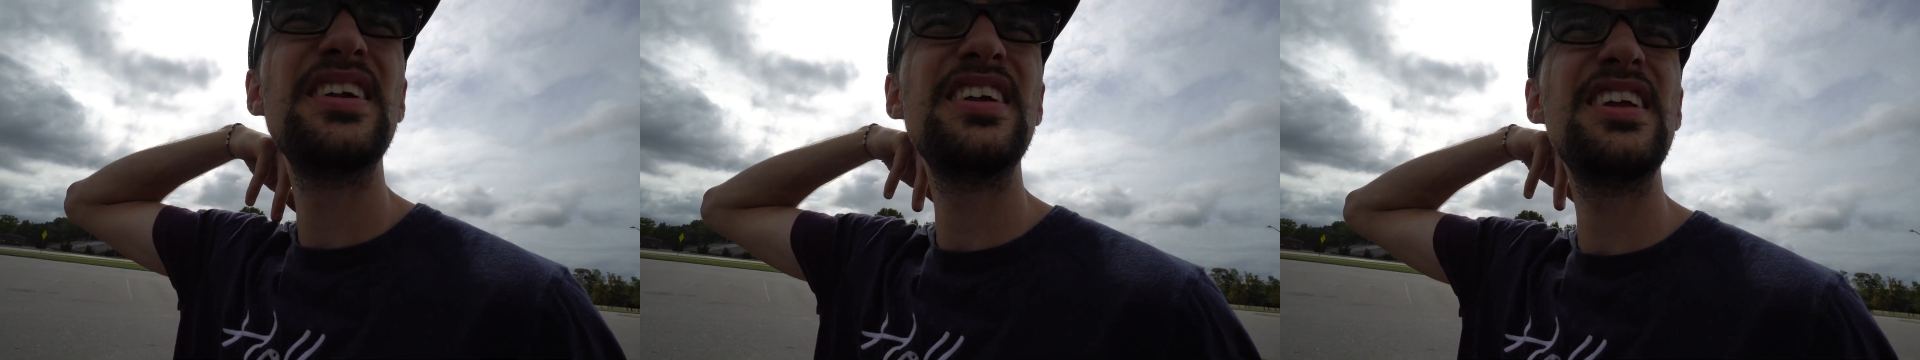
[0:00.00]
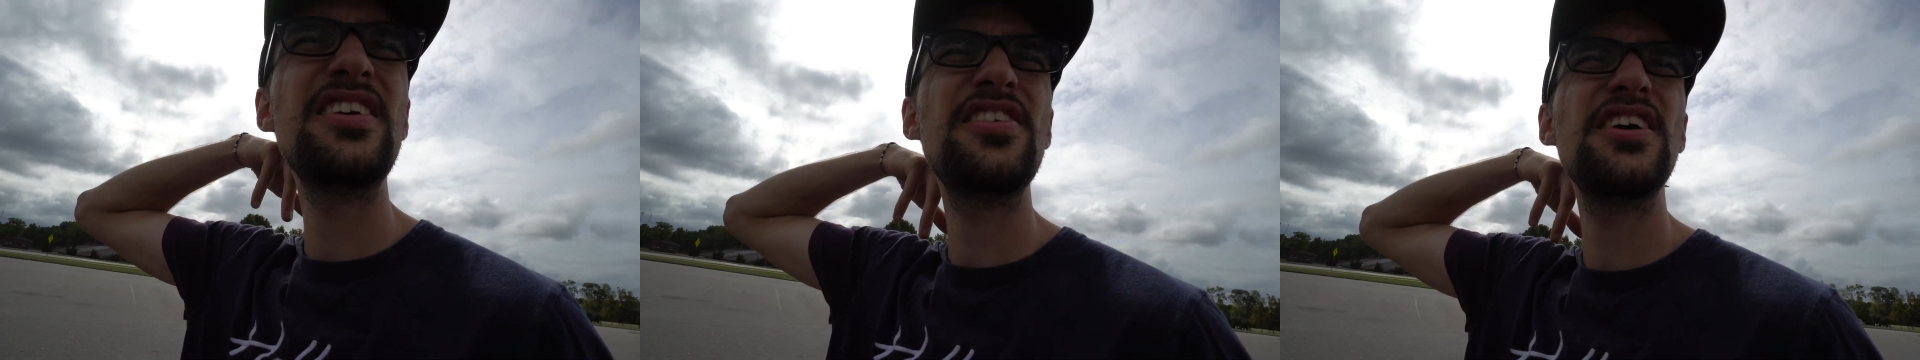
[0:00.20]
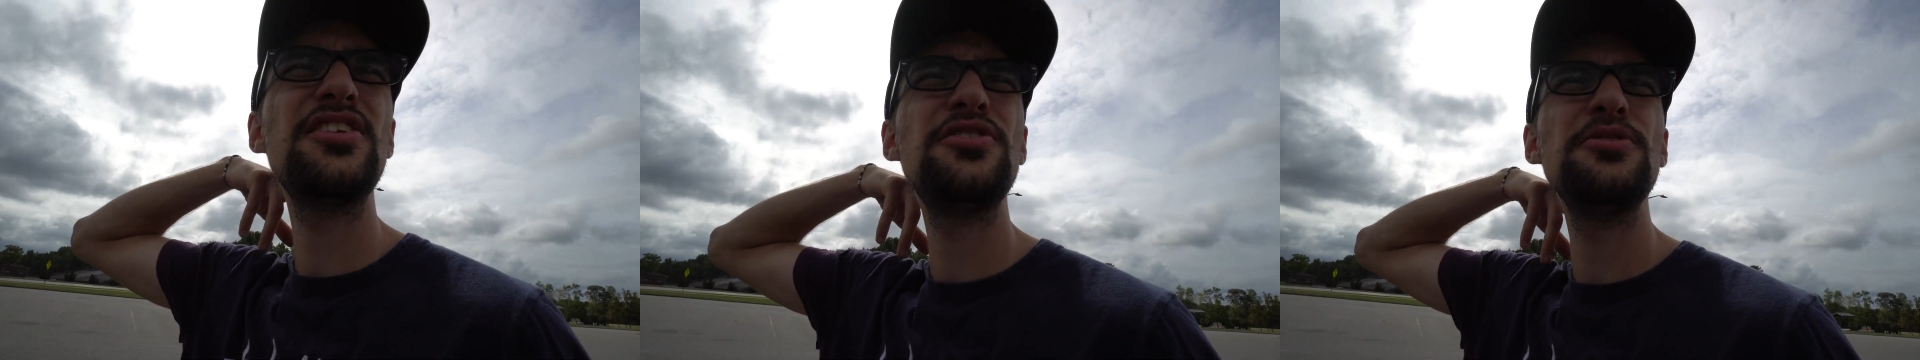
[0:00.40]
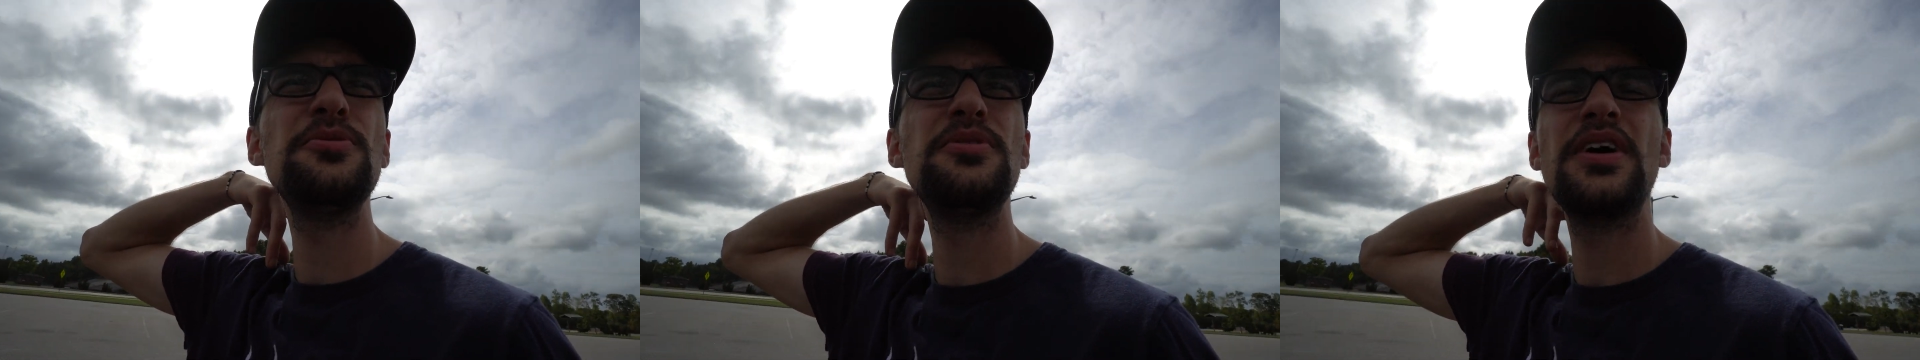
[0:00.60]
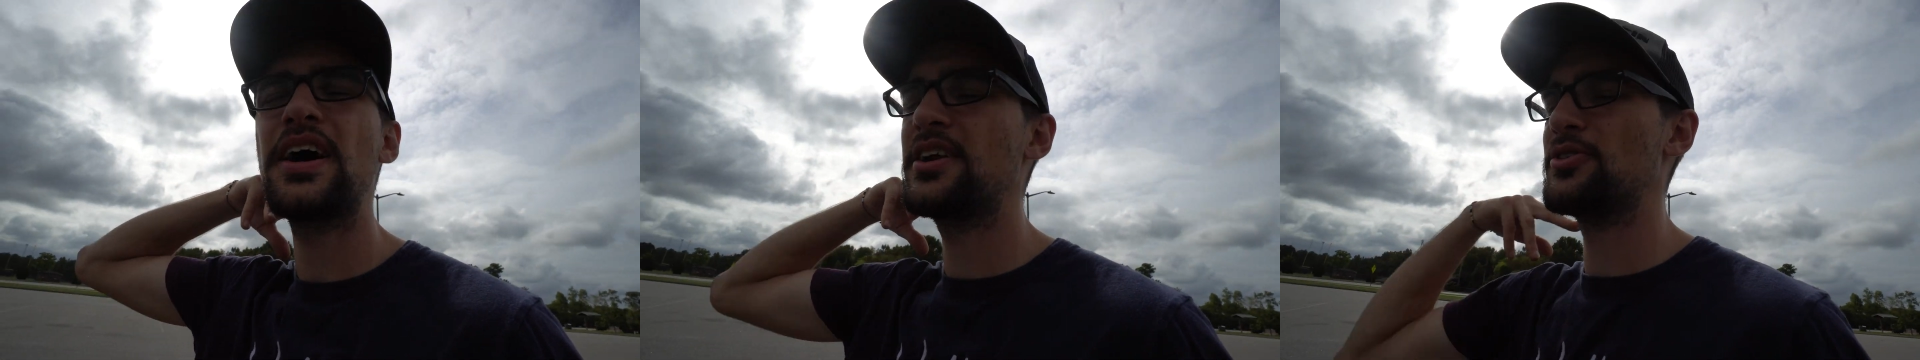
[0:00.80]
Did I say
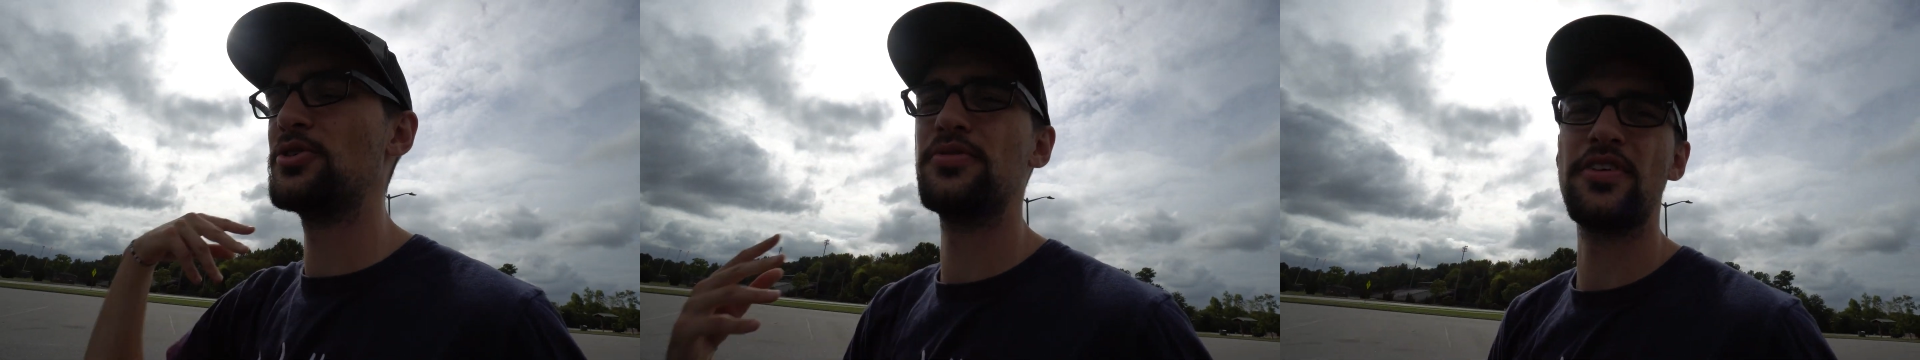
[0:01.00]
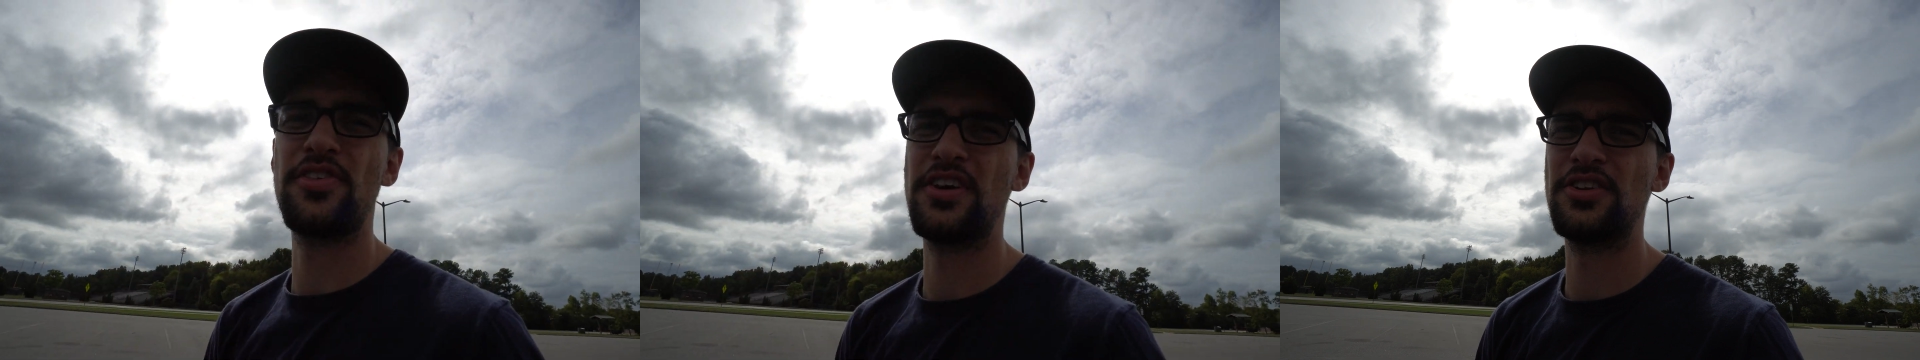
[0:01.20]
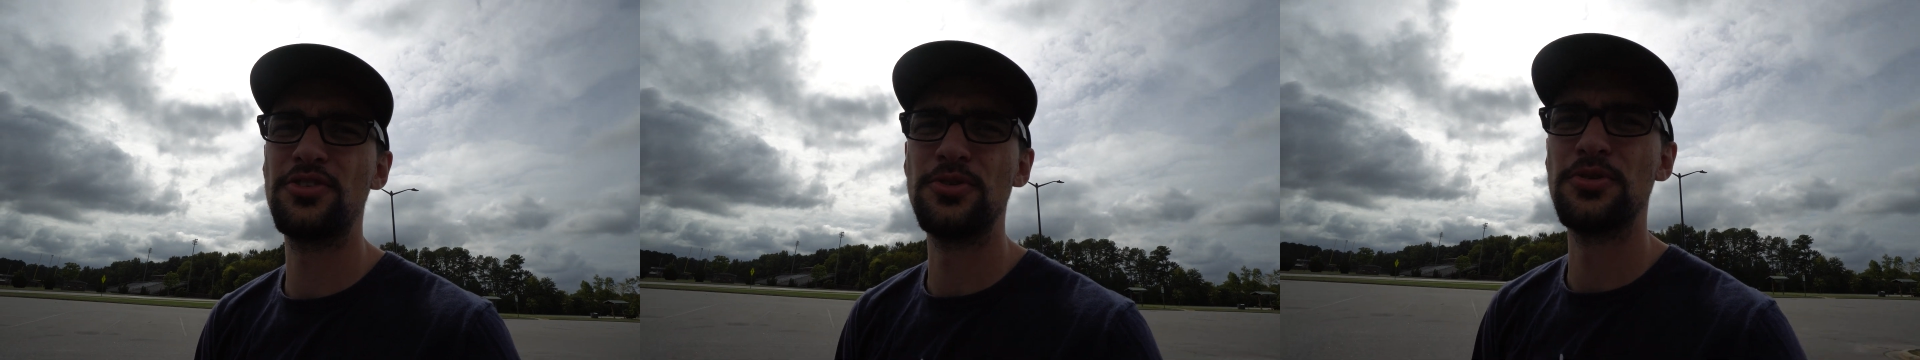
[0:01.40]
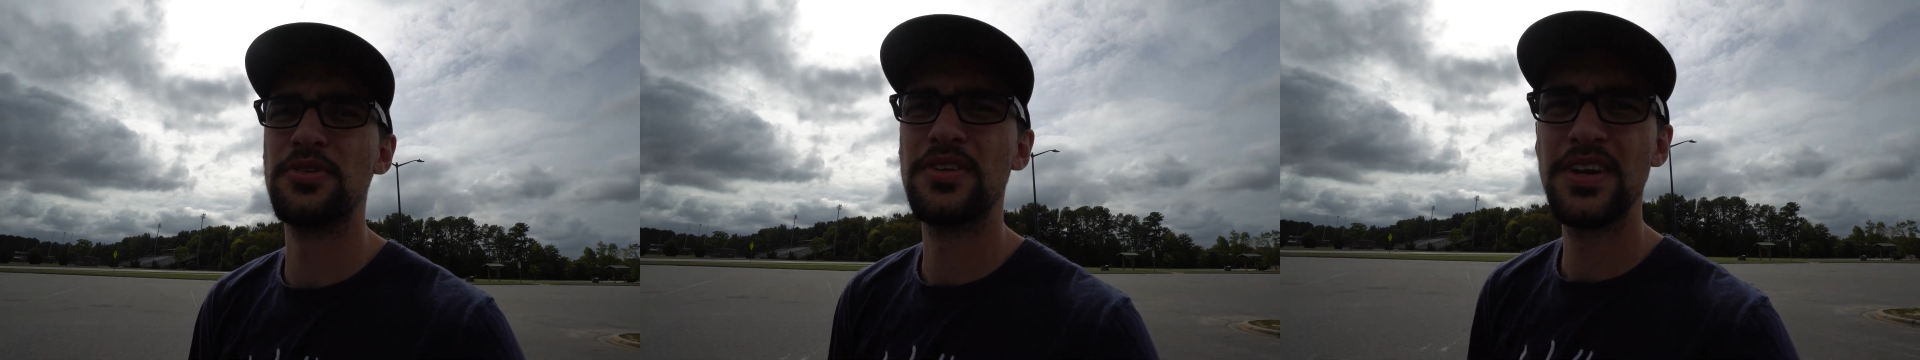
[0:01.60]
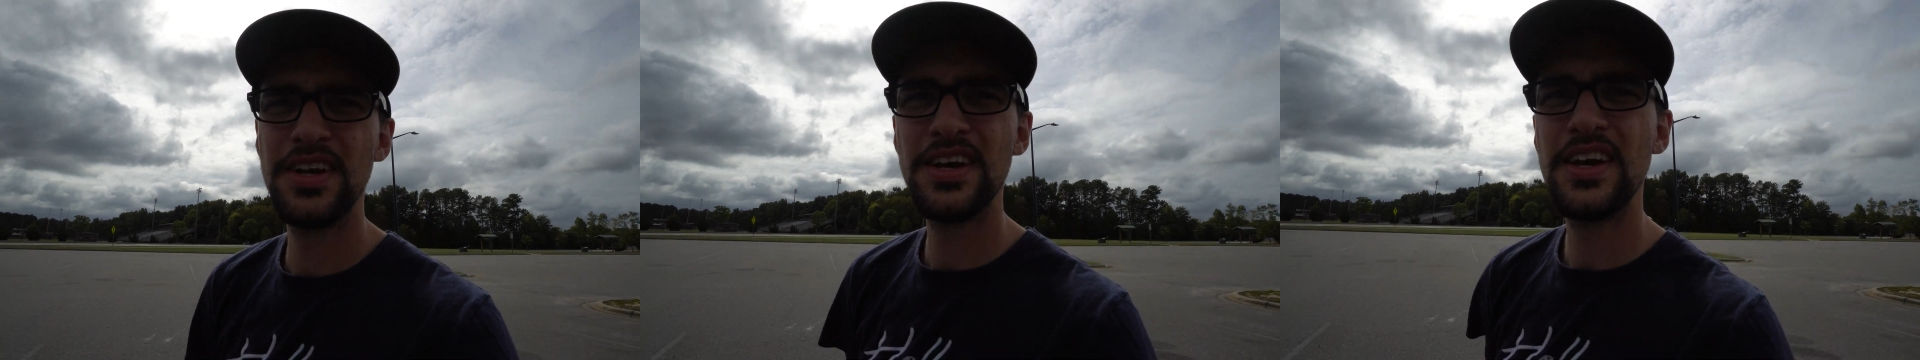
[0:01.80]
tune? I don't know if I said tune.
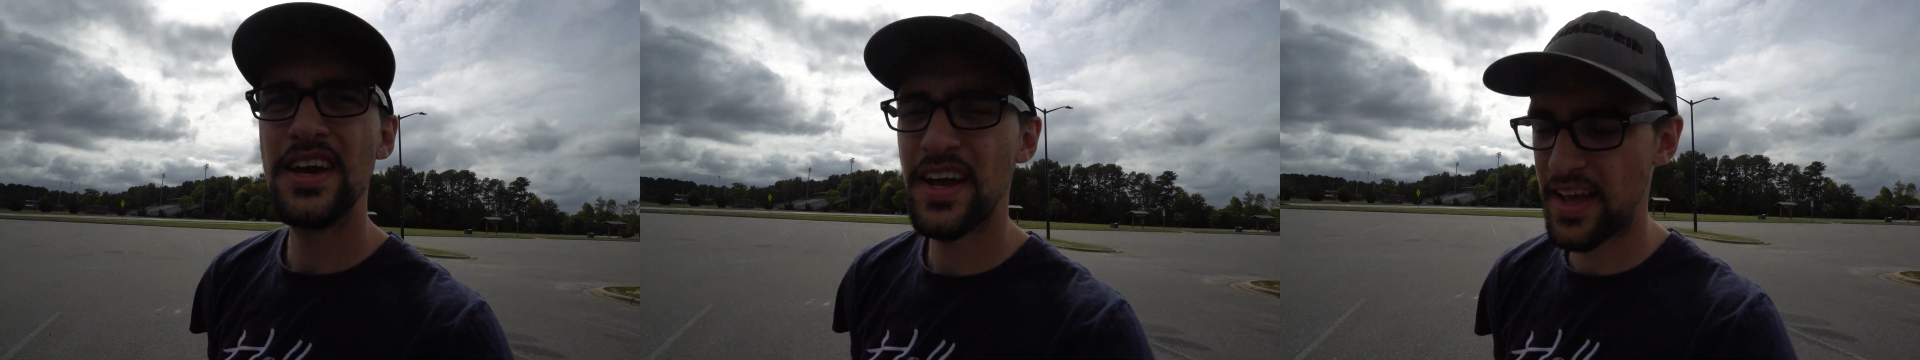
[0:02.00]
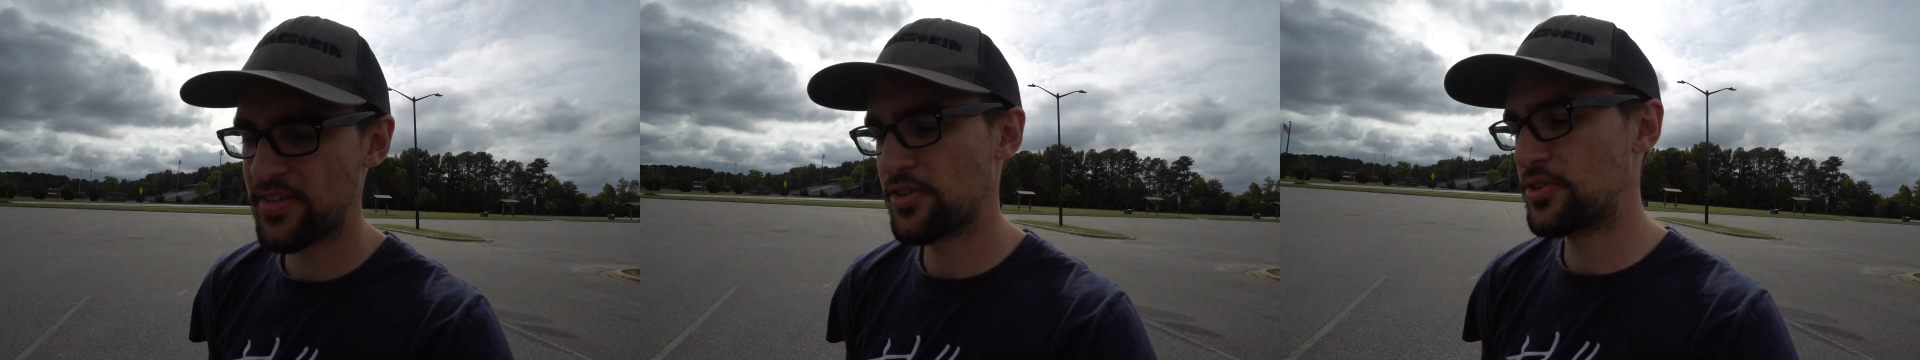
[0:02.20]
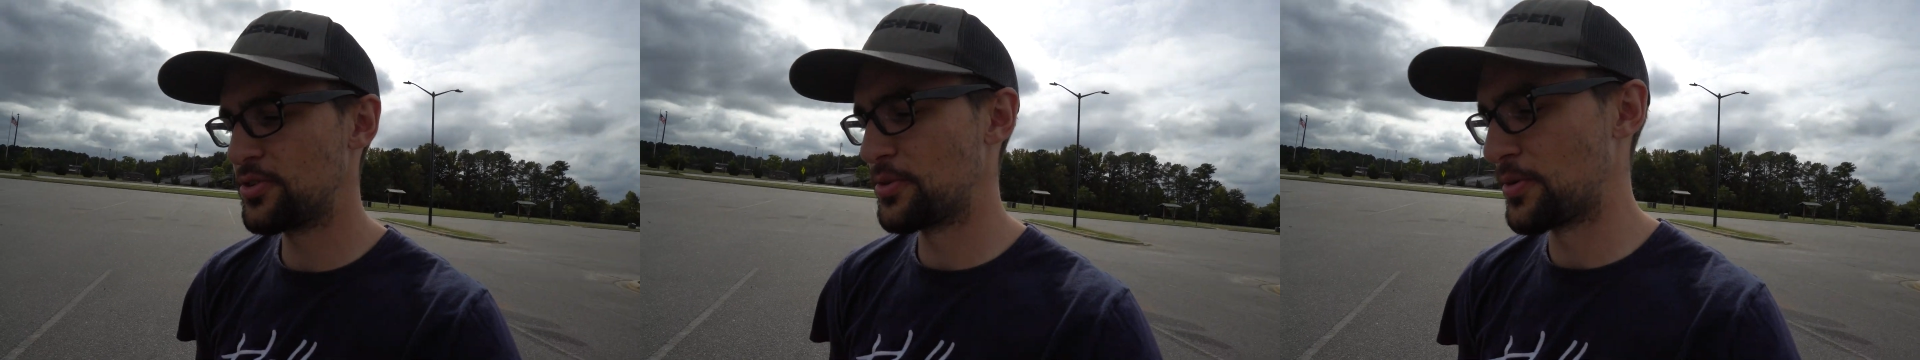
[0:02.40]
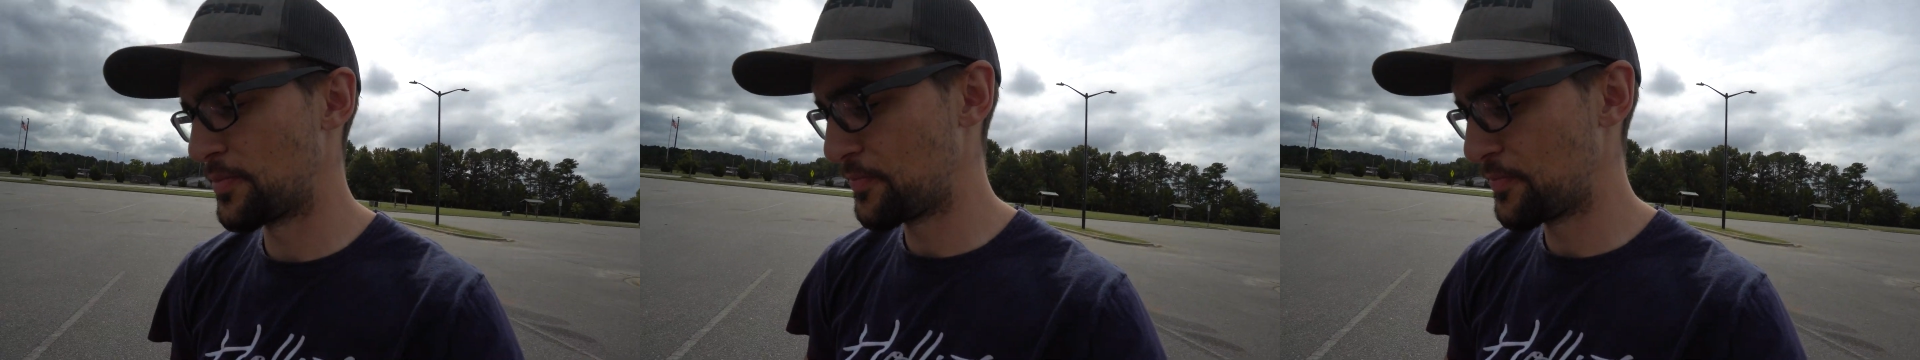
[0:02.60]
It has a tune.